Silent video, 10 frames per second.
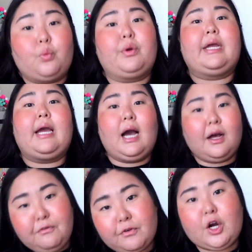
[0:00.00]

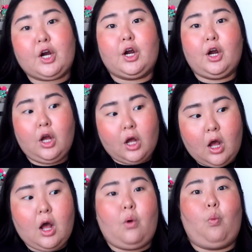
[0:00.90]
recover
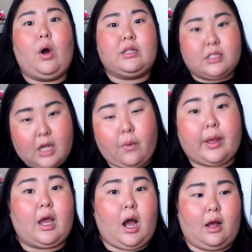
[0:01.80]
what's
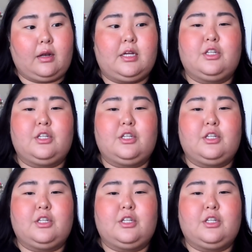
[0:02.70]
going on.